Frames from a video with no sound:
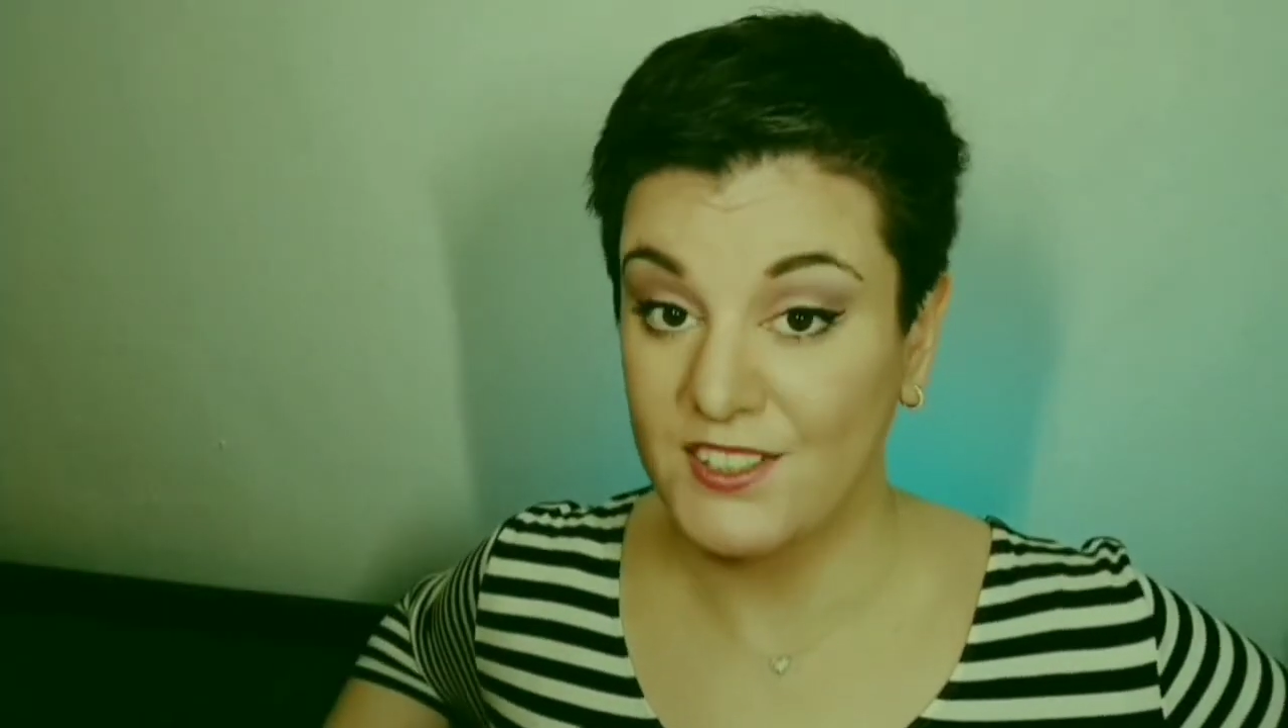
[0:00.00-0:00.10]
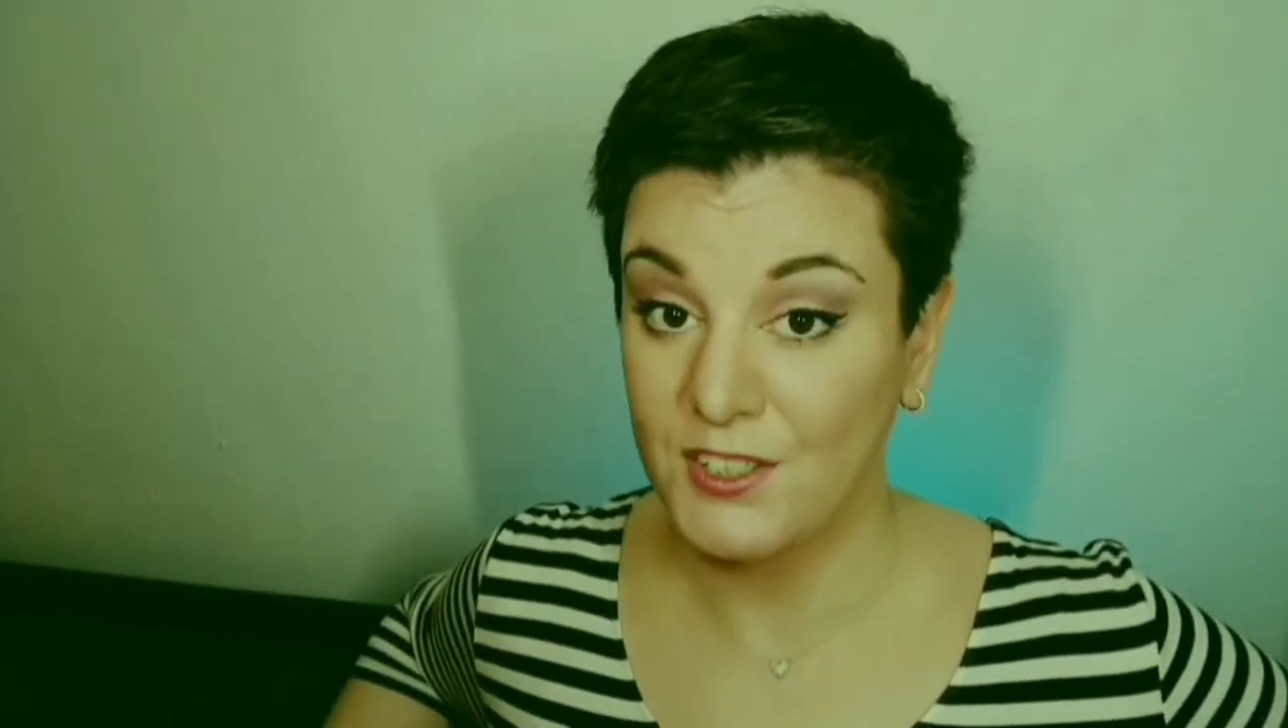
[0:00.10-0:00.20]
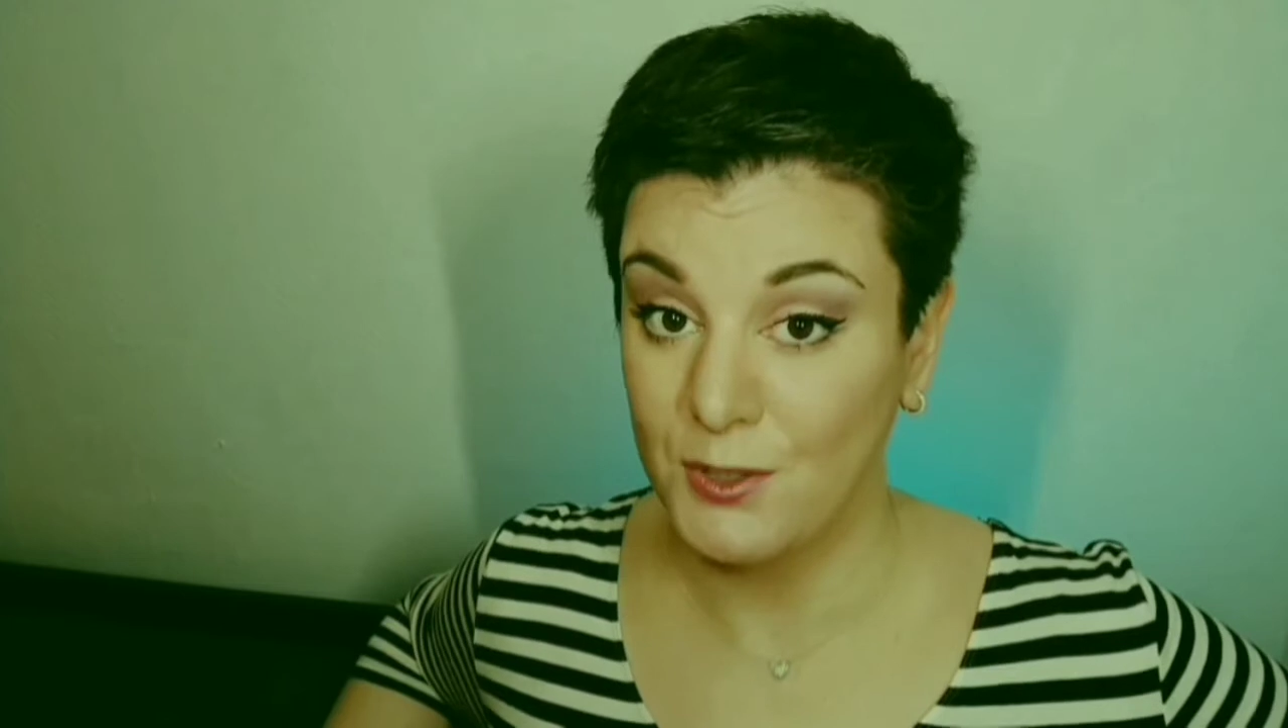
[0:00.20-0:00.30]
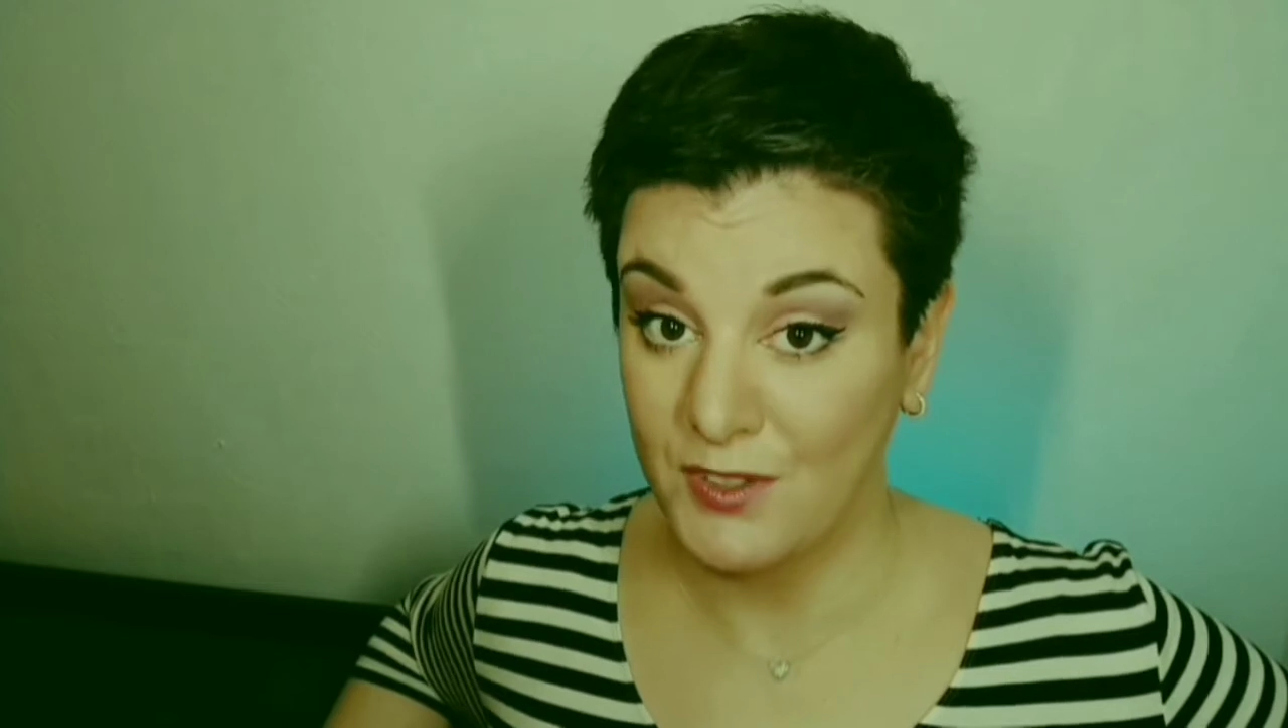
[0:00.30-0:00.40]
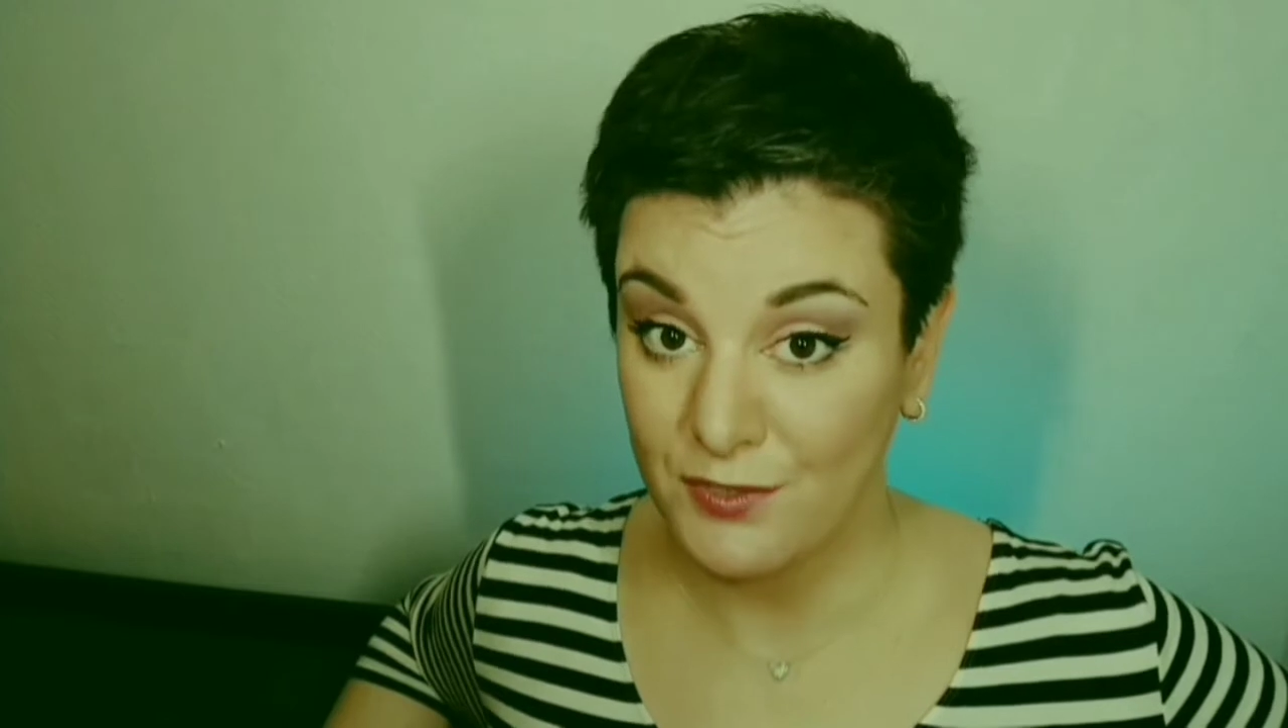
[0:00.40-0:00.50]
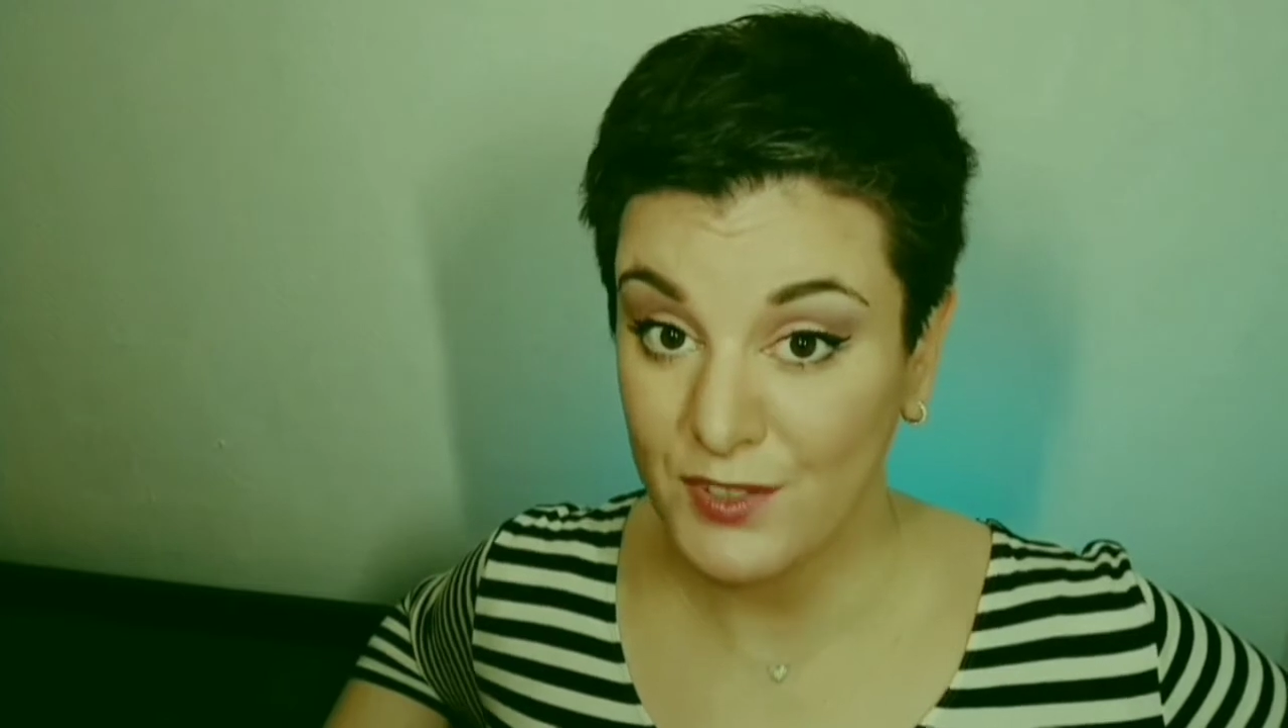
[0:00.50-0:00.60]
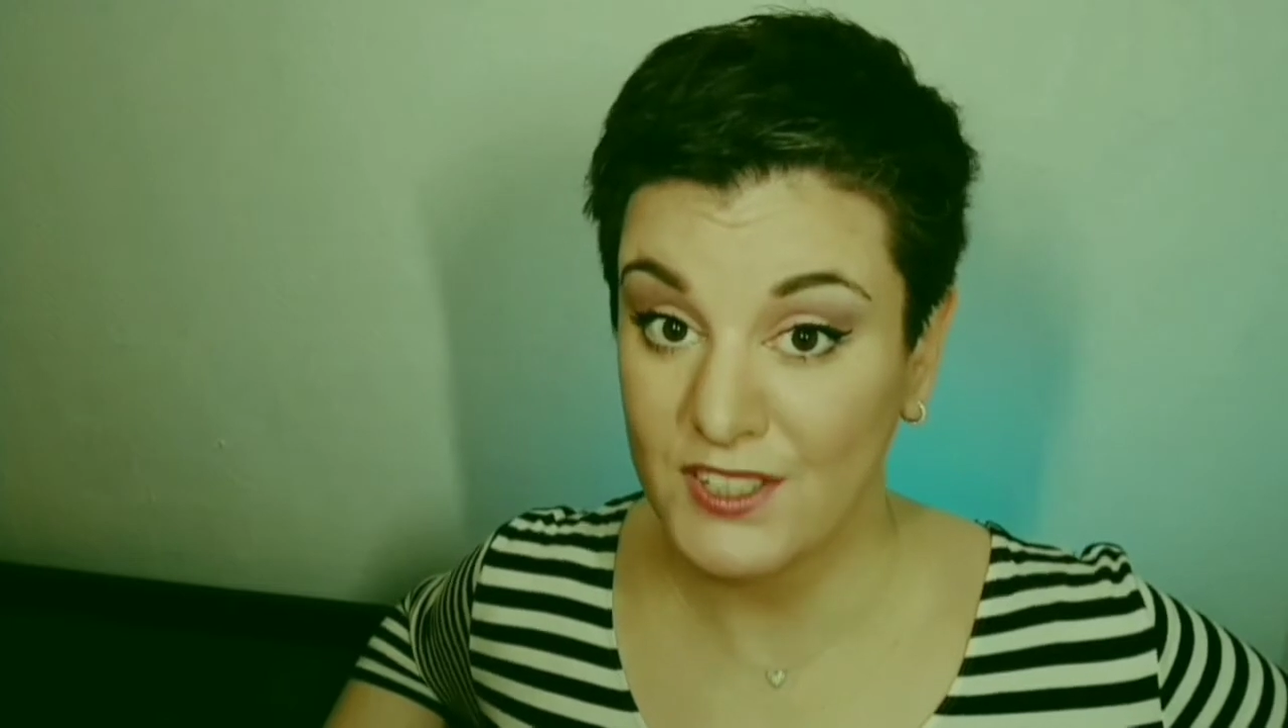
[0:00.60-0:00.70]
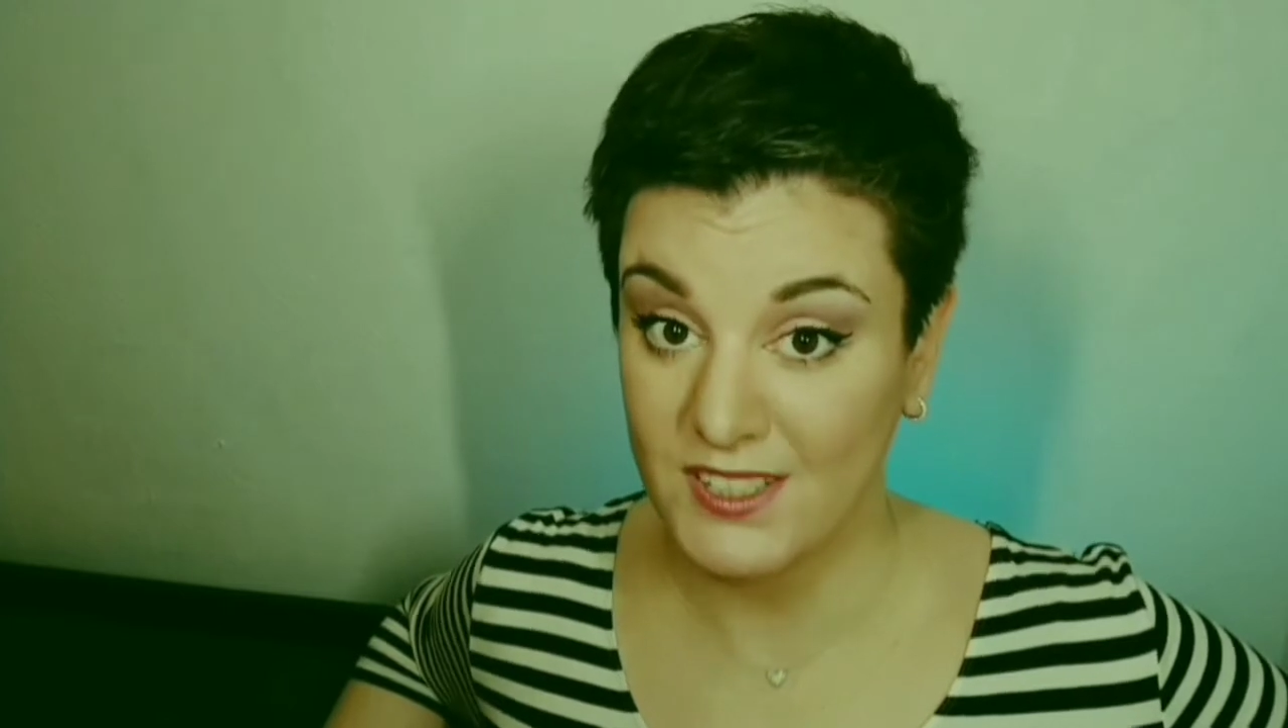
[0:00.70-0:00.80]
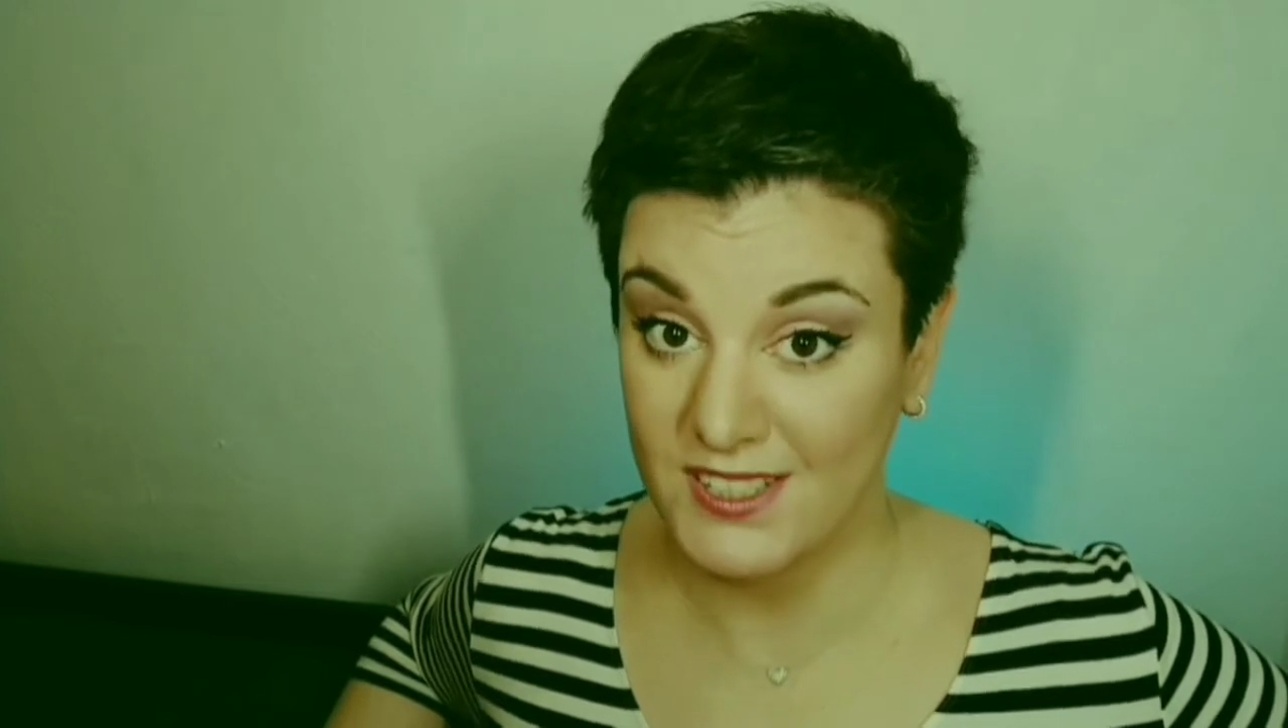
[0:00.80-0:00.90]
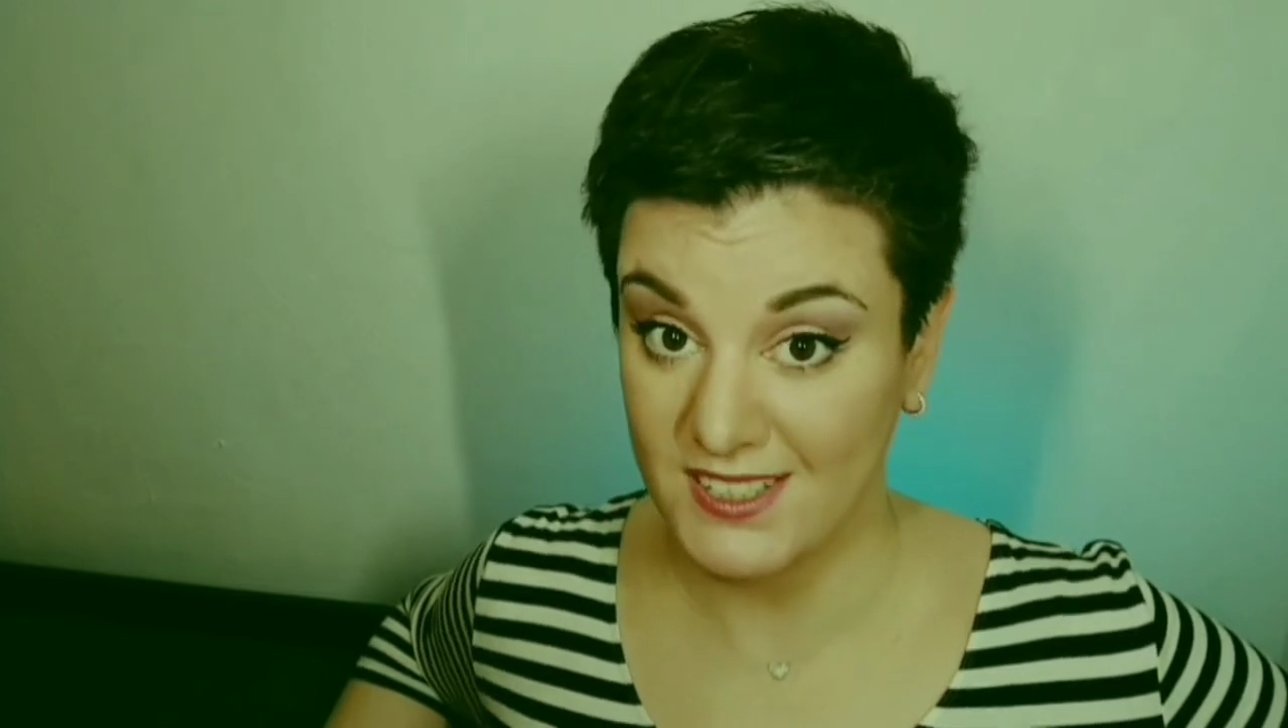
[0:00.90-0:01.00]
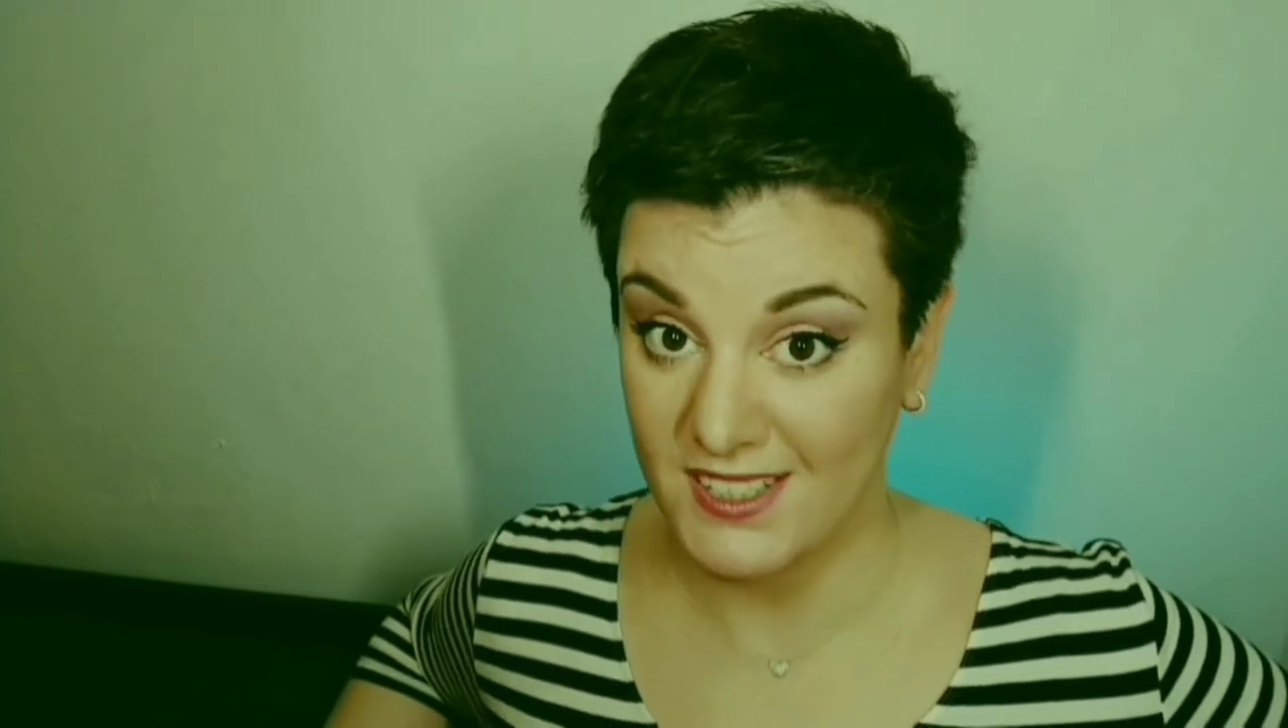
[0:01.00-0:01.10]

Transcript: efficiency,